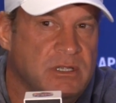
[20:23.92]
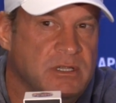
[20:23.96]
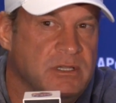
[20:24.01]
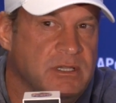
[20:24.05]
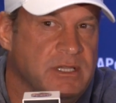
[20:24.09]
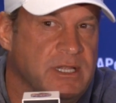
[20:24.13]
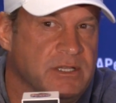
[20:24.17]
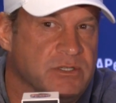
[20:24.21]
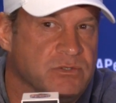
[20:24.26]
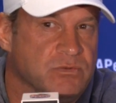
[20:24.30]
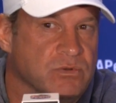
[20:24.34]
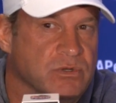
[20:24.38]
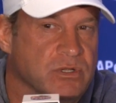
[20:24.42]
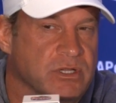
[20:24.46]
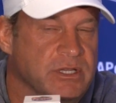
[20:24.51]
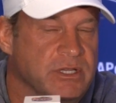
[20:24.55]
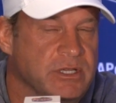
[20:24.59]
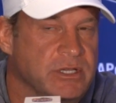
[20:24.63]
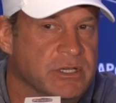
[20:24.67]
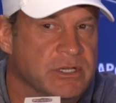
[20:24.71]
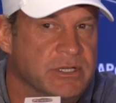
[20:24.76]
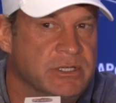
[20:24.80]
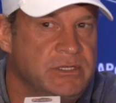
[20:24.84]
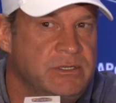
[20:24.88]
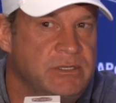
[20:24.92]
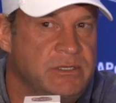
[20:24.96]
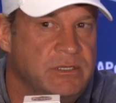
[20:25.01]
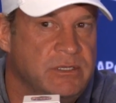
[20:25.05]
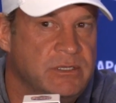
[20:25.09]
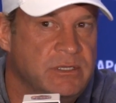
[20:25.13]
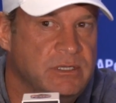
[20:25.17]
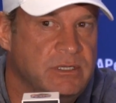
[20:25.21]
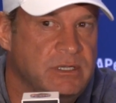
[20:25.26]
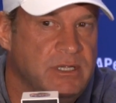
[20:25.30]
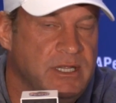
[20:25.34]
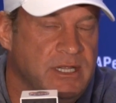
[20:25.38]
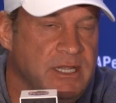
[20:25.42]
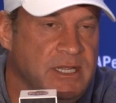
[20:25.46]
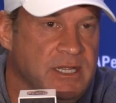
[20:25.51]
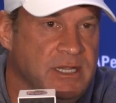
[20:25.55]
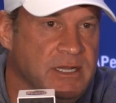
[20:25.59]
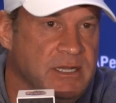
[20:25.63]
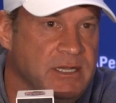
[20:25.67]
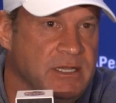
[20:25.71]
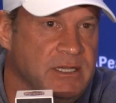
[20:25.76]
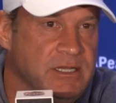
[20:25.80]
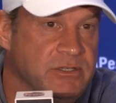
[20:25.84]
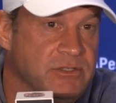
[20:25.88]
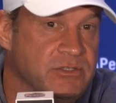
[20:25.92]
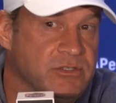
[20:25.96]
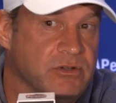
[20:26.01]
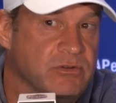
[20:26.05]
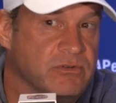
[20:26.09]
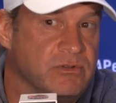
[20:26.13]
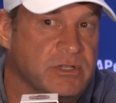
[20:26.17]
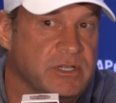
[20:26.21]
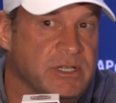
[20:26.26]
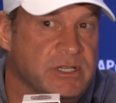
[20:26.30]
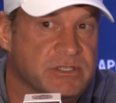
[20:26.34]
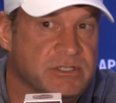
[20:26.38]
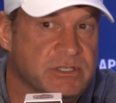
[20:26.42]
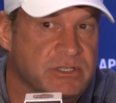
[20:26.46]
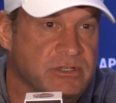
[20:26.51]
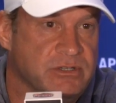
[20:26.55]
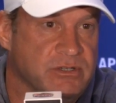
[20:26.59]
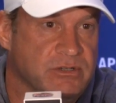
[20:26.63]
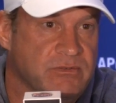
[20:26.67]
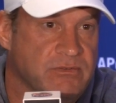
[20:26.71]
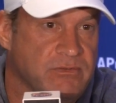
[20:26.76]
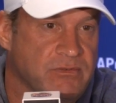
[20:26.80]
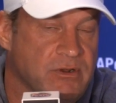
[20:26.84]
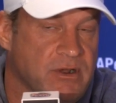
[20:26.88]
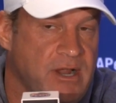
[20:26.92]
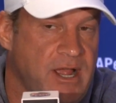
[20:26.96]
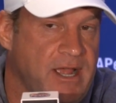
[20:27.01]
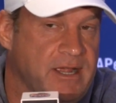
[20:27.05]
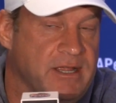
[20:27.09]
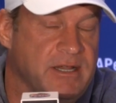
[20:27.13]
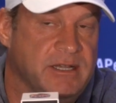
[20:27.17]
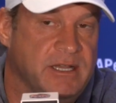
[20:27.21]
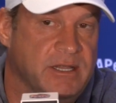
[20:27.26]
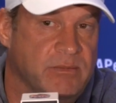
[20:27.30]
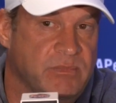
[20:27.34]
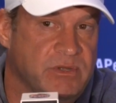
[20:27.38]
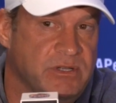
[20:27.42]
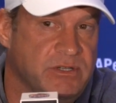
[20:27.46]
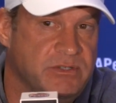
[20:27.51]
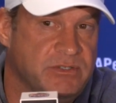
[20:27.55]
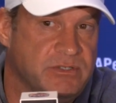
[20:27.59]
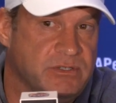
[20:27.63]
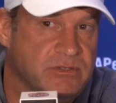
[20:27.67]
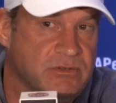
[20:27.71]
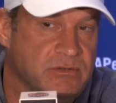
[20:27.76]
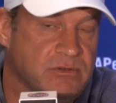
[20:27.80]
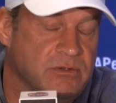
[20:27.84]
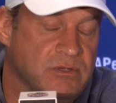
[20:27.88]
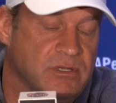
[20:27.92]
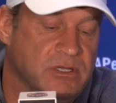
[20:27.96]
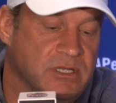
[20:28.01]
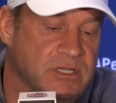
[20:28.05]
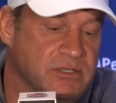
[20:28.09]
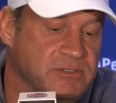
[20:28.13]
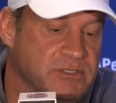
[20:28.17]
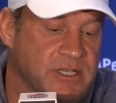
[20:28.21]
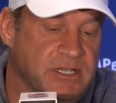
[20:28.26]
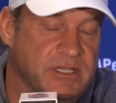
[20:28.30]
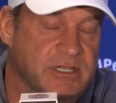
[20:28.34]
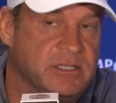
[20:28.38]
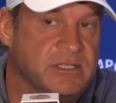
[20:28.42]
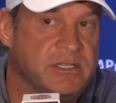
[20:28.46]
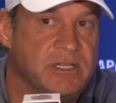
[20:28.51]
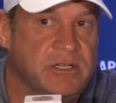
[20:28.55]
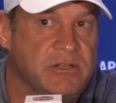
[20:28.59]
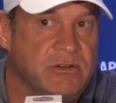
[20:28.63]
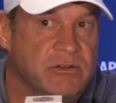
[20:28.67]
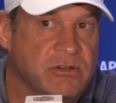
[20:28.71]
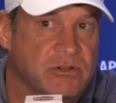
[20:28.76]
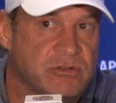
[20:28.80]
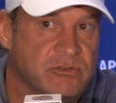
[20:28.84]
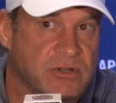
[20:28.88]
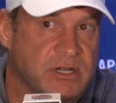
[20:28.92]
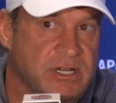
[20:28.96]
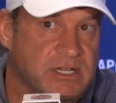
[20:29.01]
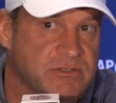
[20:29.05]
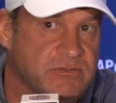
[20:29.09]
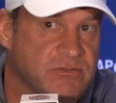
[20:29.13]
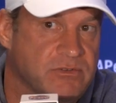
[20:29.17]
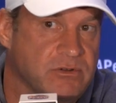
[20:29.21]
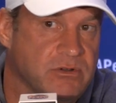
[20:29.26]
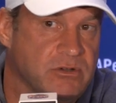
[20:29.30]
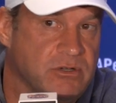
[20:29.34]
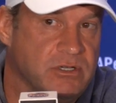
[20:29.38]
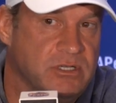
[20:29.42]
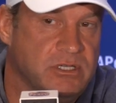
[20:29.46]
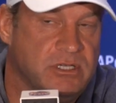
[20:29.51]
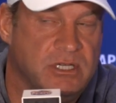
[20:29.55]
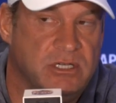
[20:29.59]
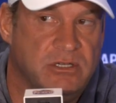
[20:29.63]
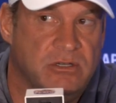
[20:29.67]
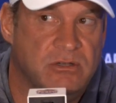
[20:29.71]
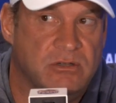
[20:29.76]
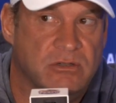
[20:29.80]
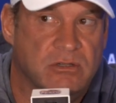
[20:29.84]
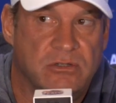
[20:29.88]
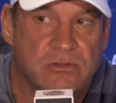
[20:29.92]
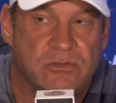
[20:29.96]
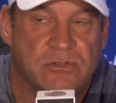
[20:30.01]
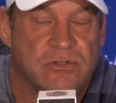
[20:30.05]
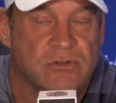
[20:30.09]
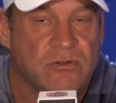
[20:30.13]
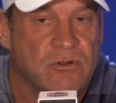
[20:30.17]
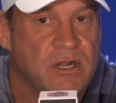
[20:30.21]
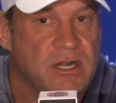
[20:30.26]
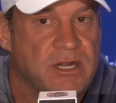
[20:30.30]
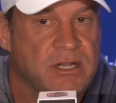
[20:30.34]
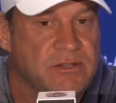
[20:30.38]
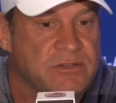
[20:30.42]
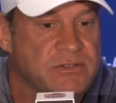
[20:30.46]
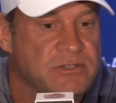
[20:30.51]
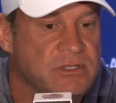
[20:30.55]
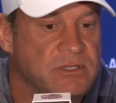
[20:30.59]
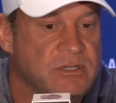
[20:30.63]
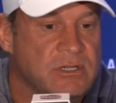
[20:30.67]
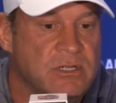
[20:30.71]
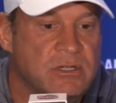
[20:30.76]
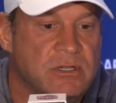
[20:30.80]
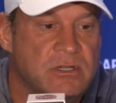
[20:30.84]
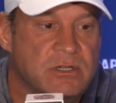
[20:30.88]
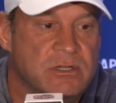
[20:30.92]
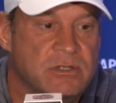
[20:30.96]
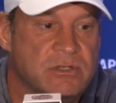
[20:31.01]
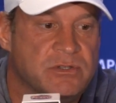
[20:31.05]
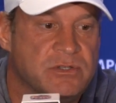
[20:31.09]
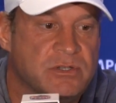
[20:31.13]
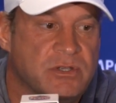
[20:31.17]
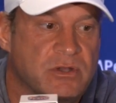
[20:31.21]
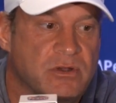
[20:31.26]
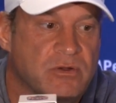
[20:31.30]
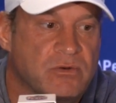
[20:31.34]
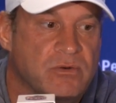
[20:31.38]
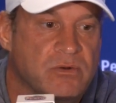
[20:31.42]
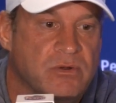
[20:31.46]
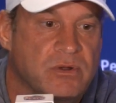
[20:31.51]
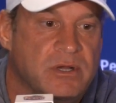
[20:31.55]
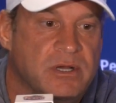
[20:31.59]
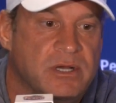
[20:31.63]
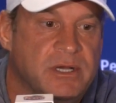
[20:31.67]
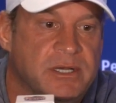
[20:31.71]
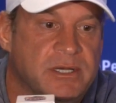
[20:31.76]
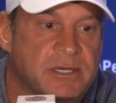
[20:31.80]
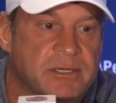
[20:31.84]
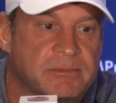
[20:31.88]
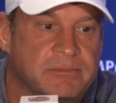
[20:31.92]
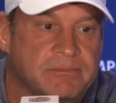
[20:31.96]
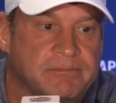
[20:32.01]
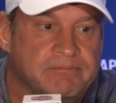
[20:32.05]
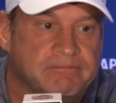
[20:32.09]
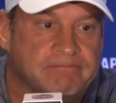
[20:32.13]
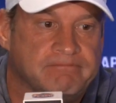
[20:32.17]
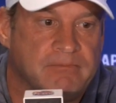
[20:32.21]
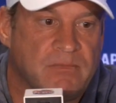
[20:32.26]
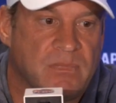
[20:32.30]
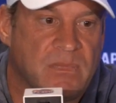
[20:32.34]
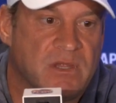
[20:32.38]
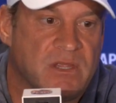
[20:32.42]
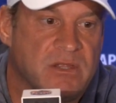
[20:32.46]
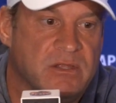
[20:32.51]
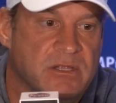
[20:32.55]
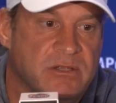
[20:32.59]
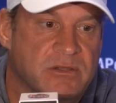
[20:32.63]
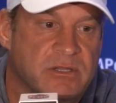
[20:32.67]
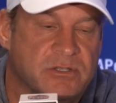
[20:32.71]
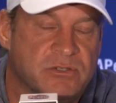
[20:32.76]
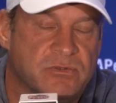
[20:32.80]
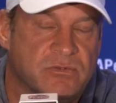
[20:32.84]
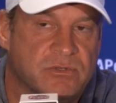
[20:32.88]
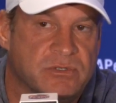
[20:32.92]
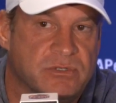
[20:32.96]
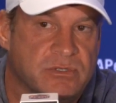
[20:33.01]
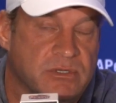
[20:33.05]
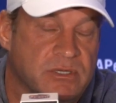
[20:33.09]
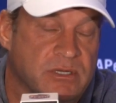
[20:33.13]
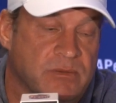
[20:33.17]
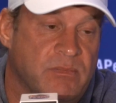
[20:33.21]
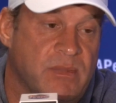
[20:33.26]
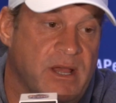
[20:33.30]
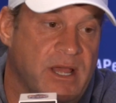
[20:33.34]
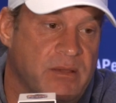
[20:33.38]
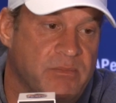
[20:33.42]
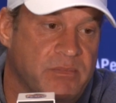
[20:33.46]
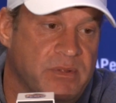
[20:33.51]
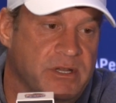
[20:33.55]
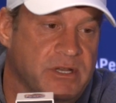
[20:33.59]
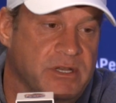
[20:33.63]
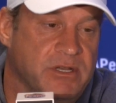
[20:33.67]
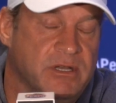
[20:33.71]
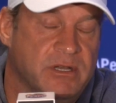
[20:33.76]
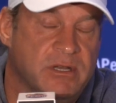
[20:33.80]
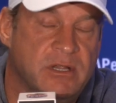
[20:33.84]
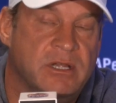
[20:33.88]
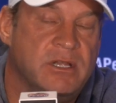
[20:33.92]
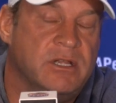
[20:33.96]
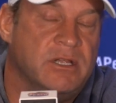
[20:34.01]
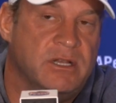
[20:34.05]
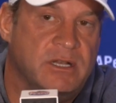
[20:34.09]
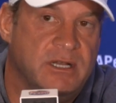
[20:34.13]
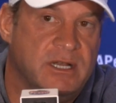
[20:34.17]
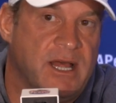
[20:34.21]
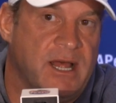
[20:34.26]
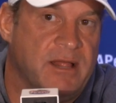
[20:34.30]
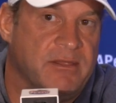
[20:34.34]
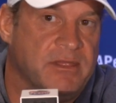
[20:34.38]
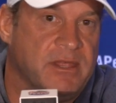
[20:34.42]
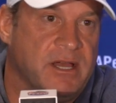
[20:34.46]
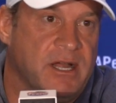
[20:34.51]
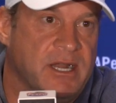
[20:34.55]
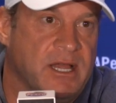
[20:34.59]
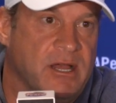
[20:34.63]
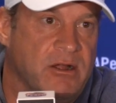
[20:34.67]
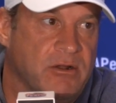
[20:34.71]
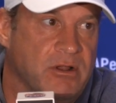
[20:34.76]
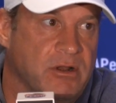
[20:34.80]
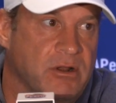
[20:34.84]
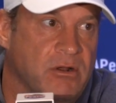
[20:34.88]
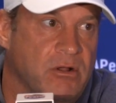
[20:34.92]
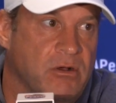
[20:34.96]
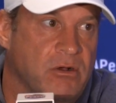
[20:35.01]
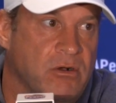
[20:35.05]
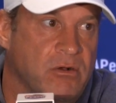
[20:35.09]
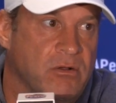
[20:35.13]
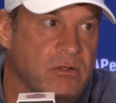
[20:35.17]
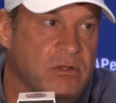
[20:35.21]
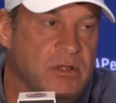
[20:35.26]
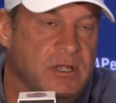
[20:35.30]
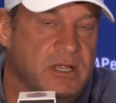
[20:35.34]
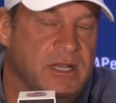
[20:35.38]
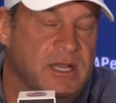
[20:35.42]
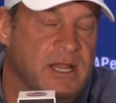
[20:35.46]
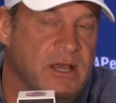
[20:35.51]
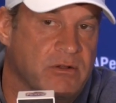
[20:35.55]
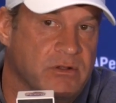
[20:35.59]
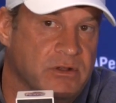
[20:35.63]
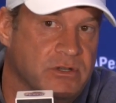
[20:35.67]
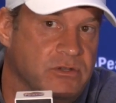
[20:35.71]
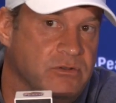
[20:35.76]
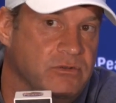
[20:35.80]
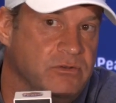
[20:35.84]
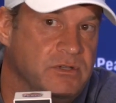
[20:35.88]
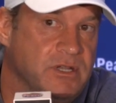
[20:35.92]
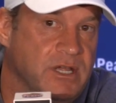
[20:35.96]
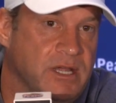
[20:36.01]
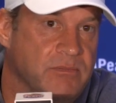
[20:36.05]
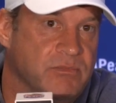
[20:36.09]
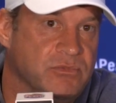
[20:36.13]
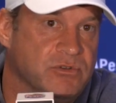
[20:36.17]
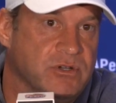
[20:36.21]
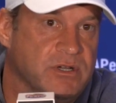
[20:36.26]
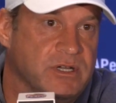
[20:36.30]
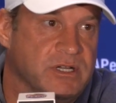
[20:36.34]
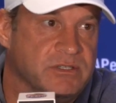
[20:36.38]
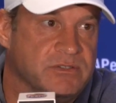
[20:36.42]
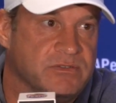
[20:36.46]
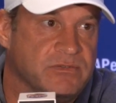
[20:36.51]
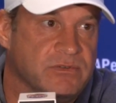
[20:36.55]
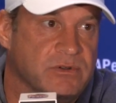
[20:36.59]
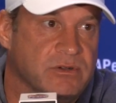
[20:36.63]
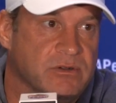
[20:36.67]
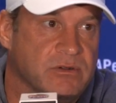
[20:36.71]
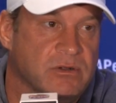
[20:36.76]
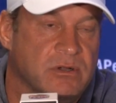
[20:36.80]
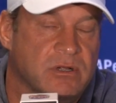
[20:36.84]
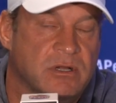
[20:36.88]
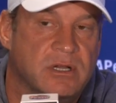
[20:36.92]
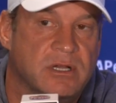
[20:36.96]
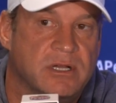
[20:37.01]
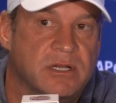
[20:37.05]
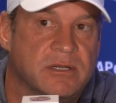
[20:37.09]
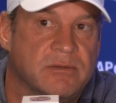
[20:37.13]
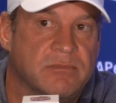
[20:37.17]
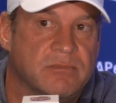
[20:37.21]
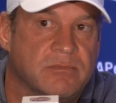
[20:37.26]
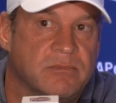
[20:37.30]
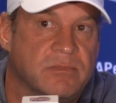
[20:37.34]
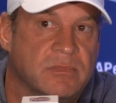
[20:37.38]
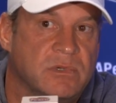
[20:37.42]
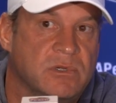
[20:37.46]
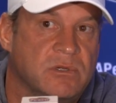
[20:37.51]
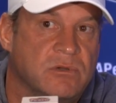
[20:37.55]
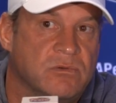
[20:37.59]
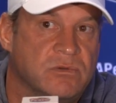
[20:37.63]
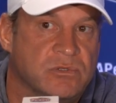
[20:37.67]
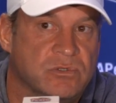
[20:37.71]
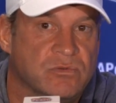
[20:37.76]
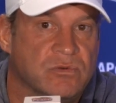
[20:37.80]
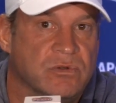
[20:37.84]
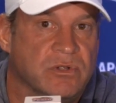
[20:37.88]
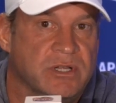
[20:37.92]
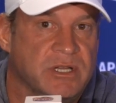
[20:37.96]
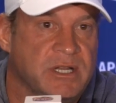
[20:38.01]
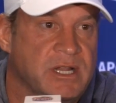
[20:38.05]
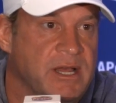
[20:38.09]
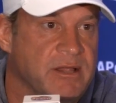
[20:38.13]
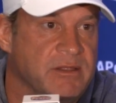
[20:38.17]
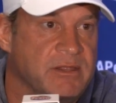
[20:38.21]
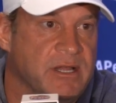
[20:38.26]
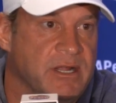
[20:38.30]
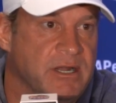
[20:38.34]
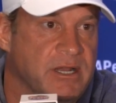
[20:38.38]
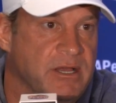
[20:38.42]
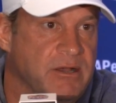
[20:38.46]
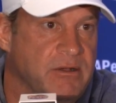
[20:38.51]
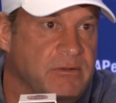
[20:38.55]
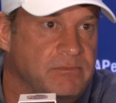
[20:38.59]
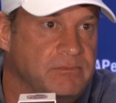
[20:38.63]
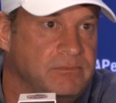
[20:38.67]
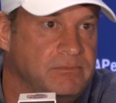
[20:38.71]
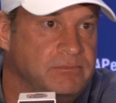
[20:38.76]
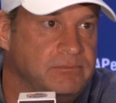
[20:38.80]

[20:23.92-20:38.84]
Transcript: that's really good, and it certainly isn't good for academics as they continue to transfer, continue to lose credits. So um, this was, in my opinion, not thought out at all. And now a two-time transfer um, was really not thought out.